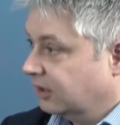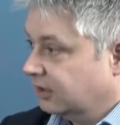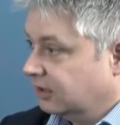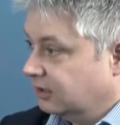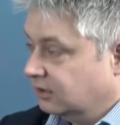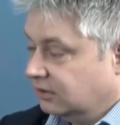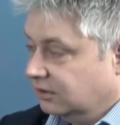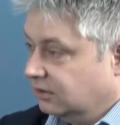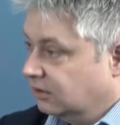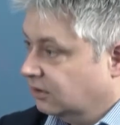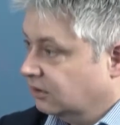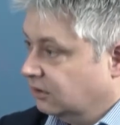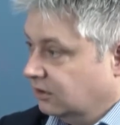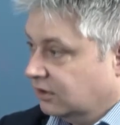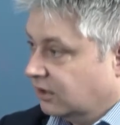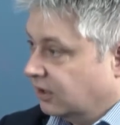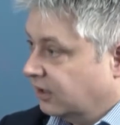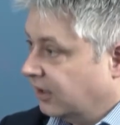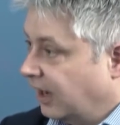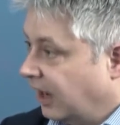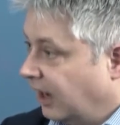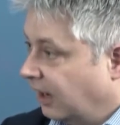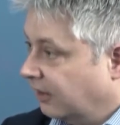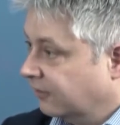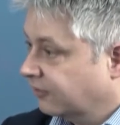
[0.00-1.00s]
You can
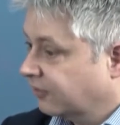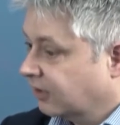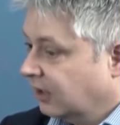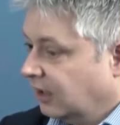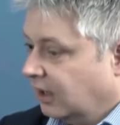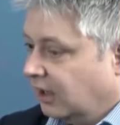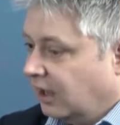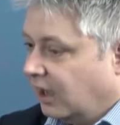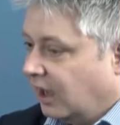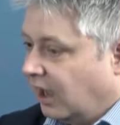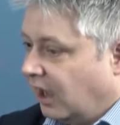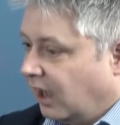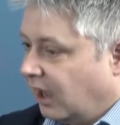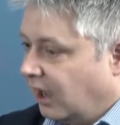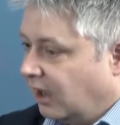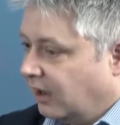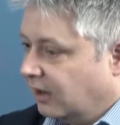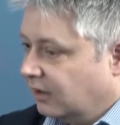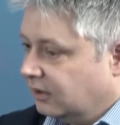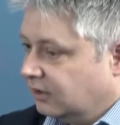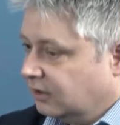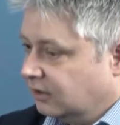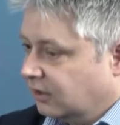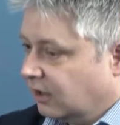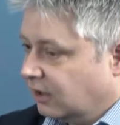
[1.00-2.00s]
have,
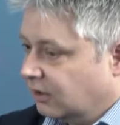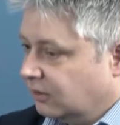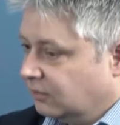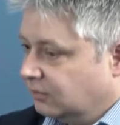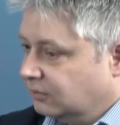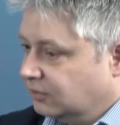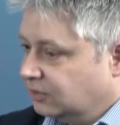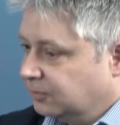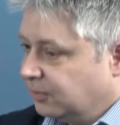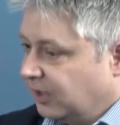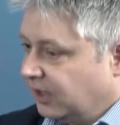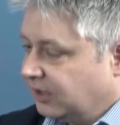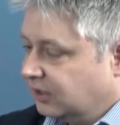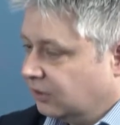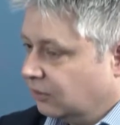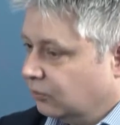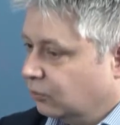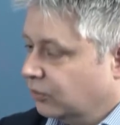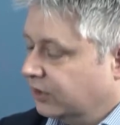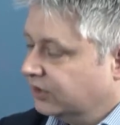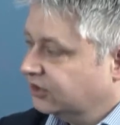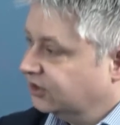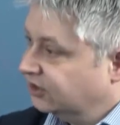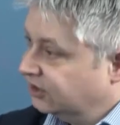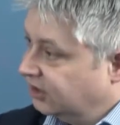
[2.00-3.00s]
you know, depending on
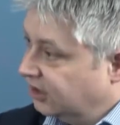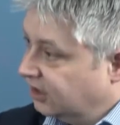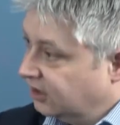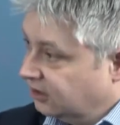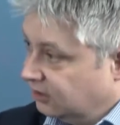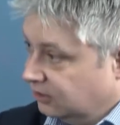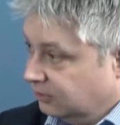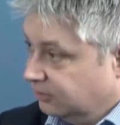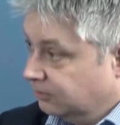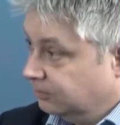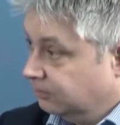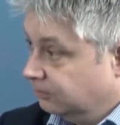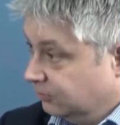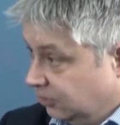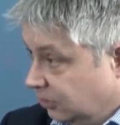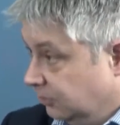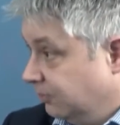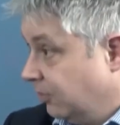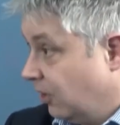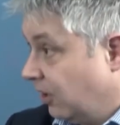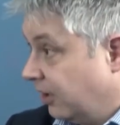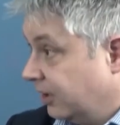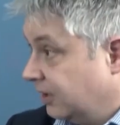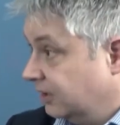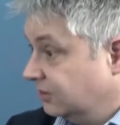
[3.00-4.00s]
which tier you
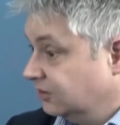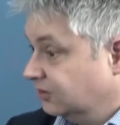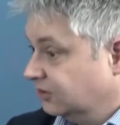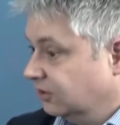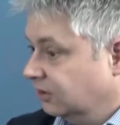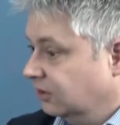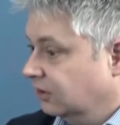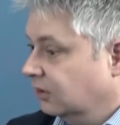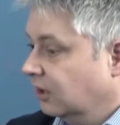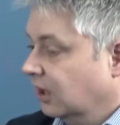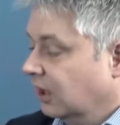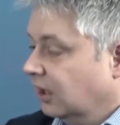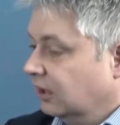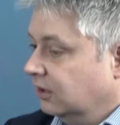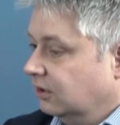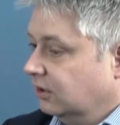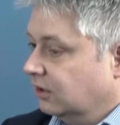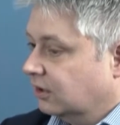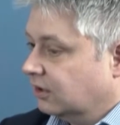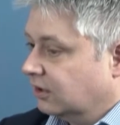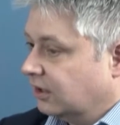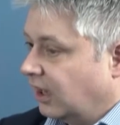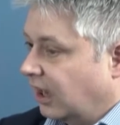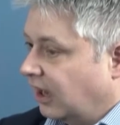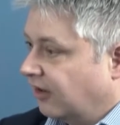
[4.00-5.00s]
buy into, you
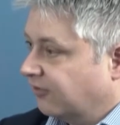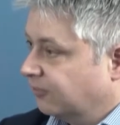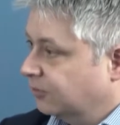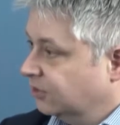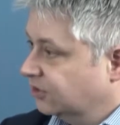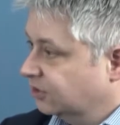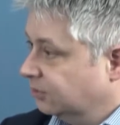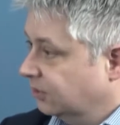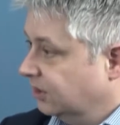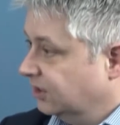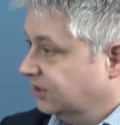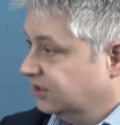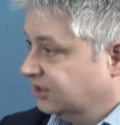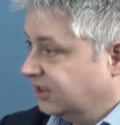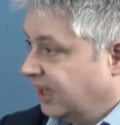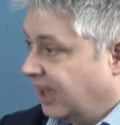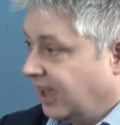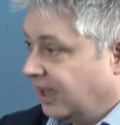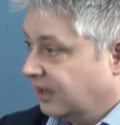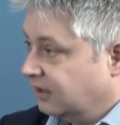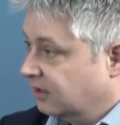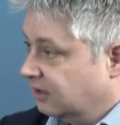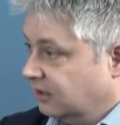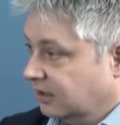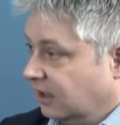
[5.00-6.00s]
can have between
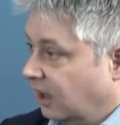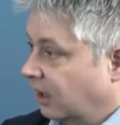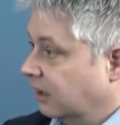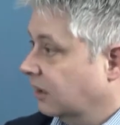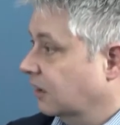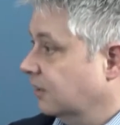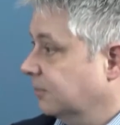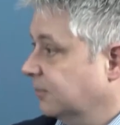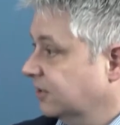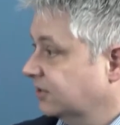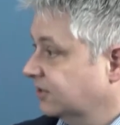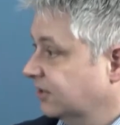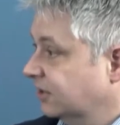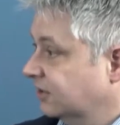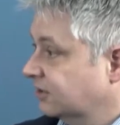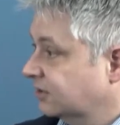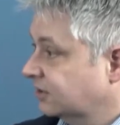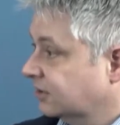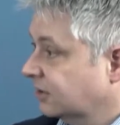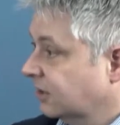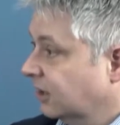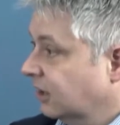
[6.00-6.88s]
10 and unlimited.